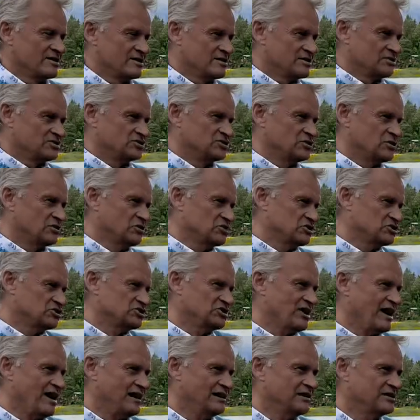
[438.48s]
So the
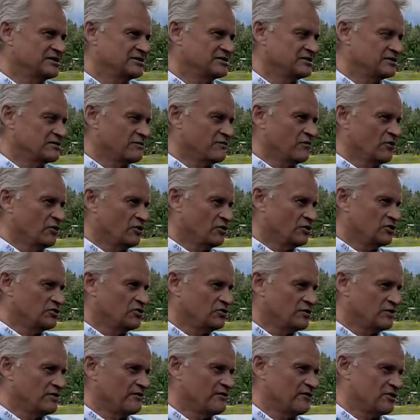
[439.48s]
challenge for the
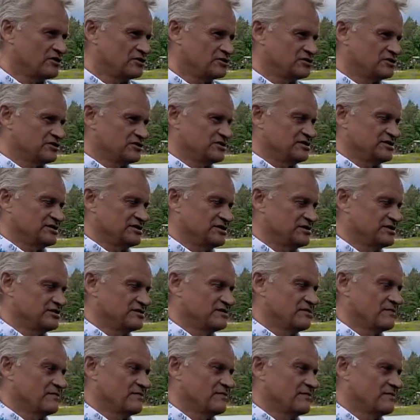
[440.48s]
universities
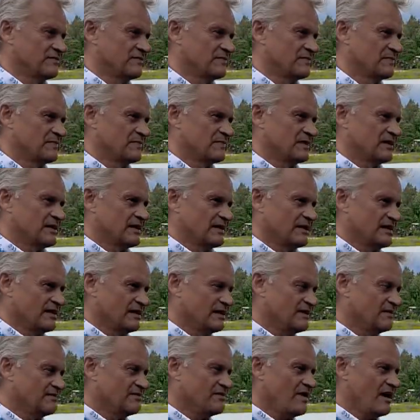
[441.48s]

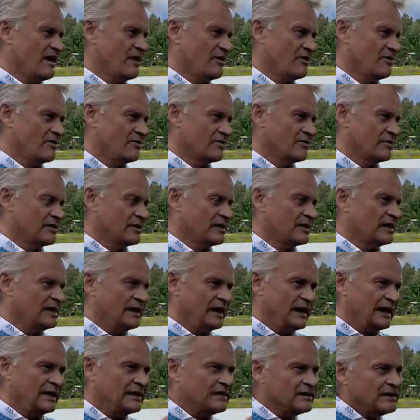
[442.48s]
is now,
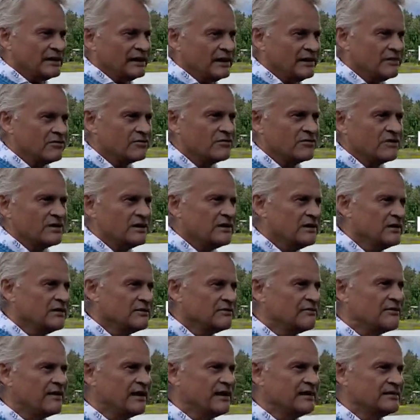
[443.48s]
can they
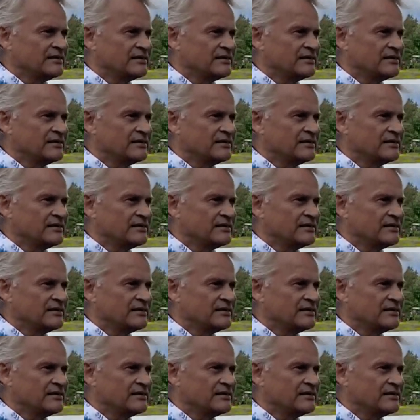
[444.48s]
reinvent